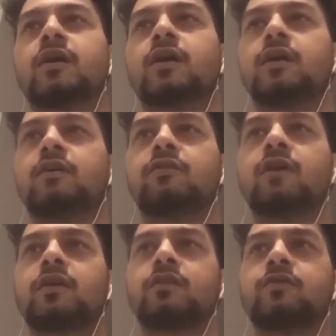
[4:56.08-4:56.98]

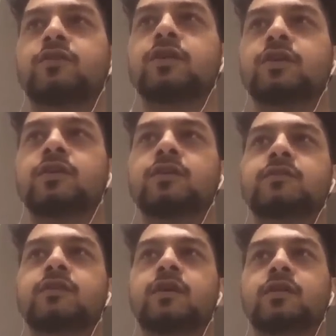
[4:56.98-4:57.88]
working for 3
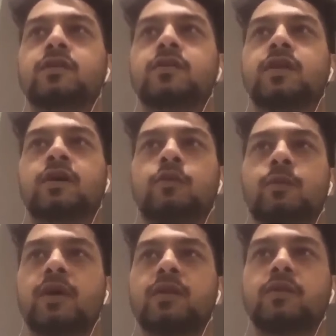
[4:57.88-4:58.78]
years in the tech
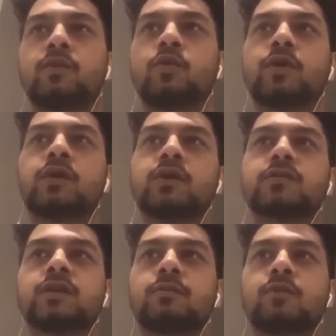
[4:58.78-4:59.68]
domain, doing
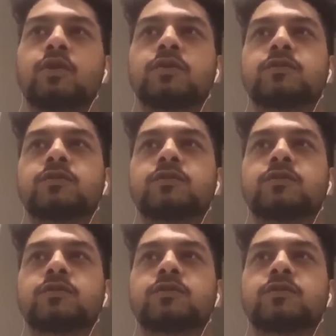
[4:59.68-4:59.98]
some good